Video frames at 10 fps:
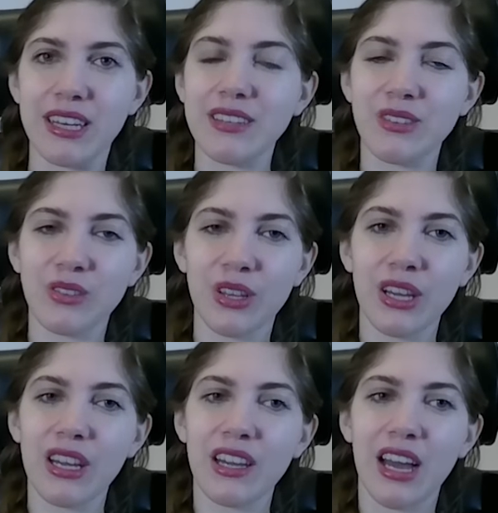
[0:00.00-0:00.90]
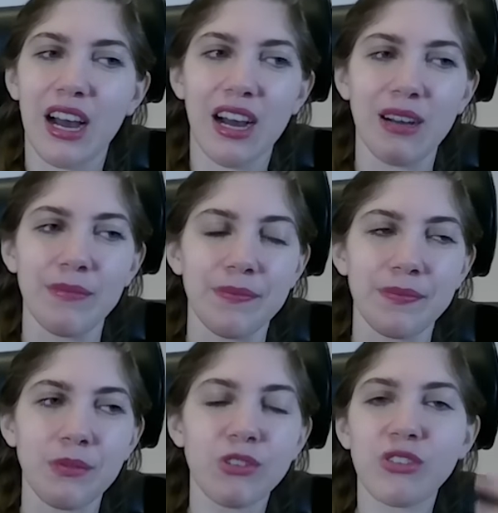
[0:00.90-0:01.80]
this.
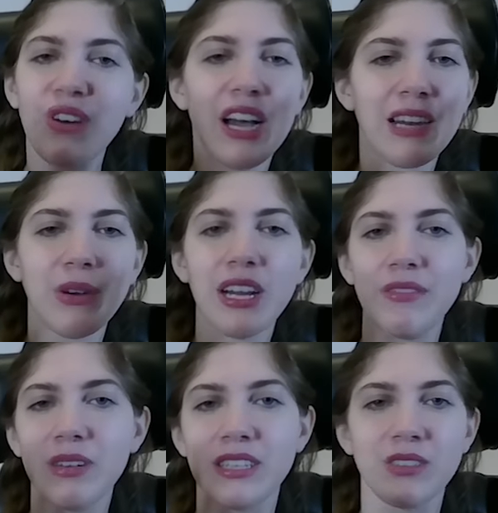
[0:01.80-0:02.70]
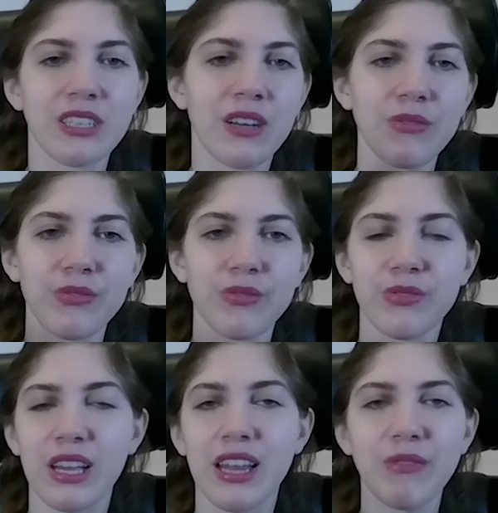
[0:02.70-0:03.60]
Which is fine, whatever. He's an elf.
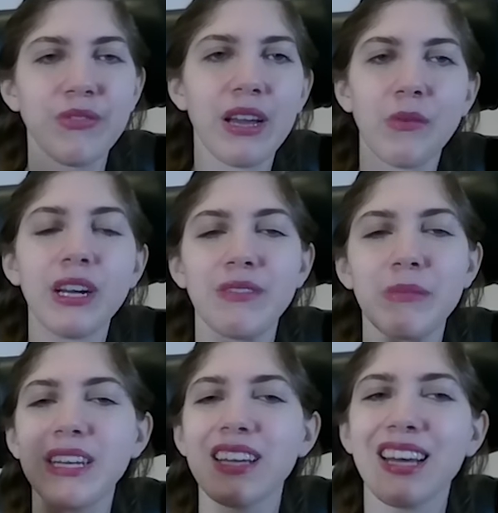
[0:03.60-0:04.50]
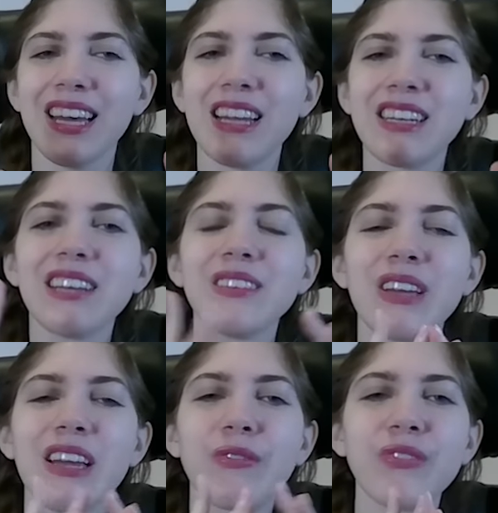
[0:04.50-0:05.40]
That's fine, whatever. But it
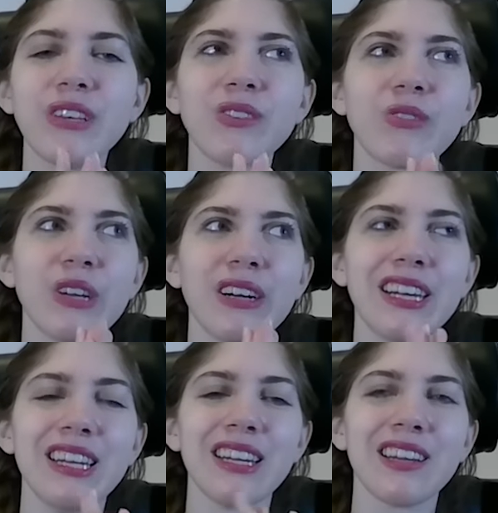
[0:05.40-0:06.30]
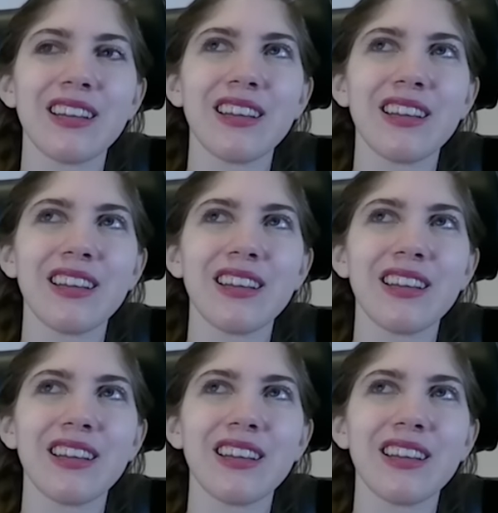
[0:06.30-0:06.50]
doesn't it feels very